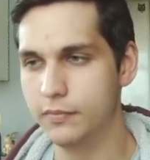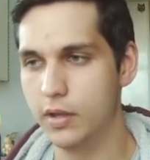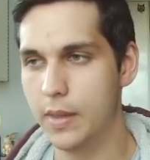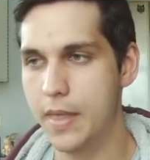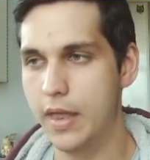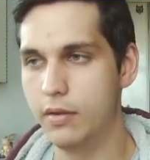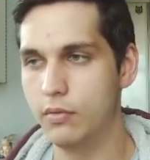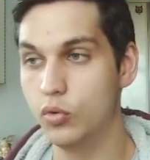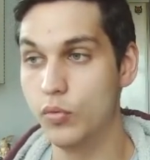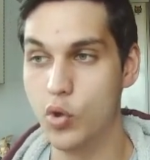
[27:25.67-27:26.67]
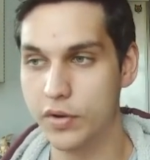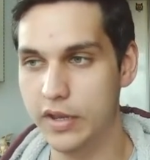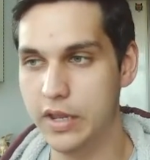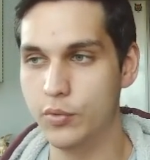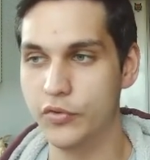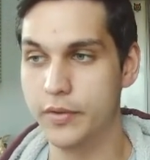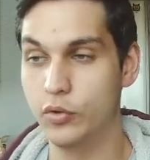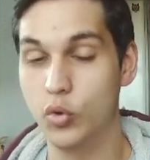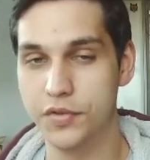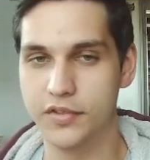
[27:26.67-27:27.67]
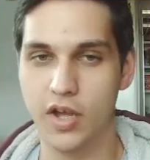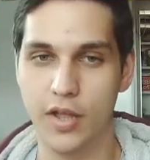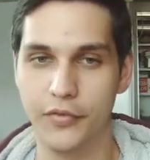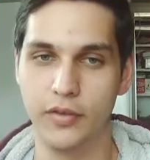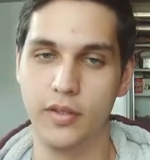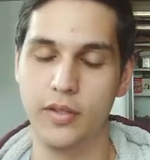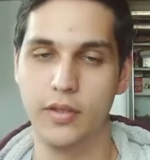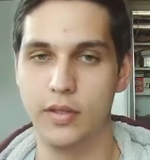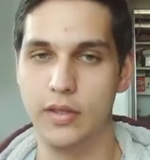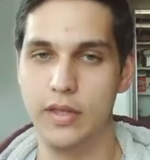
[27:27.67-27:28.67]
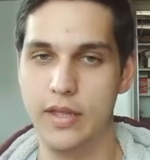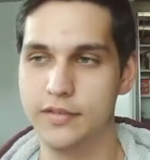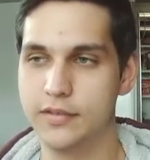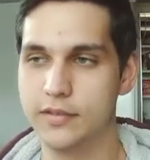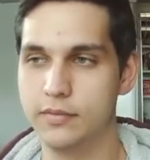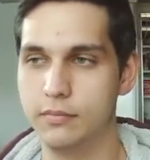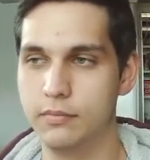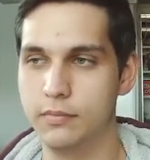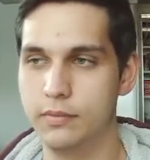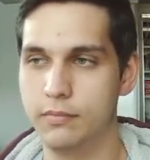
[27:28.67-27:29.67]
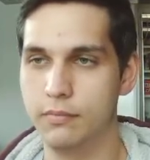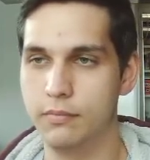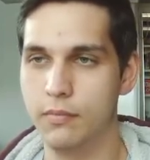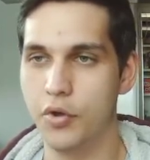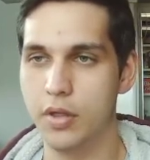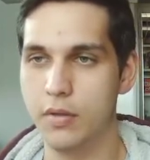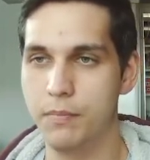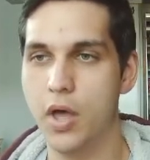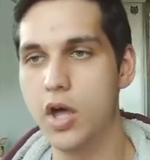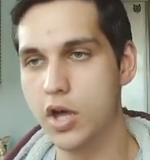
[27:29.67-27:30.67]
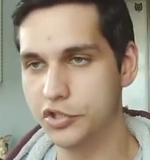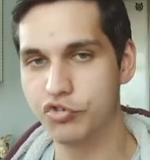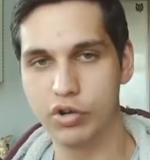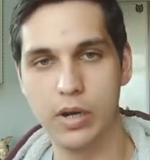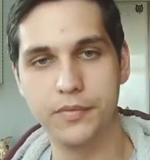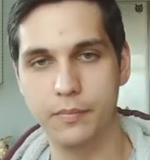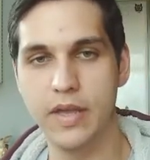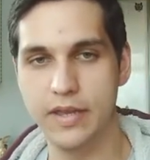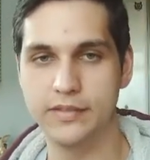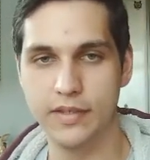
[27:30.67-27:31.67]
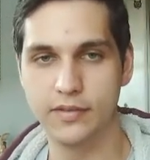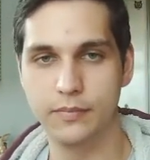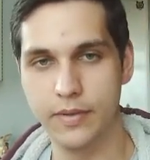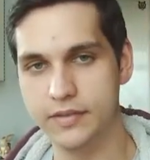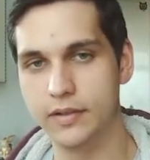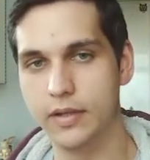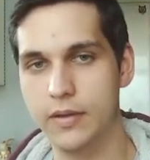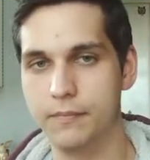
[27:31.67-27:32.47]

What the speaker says: and then all the on enables, and then all the starts. It's on a per script basis, basically.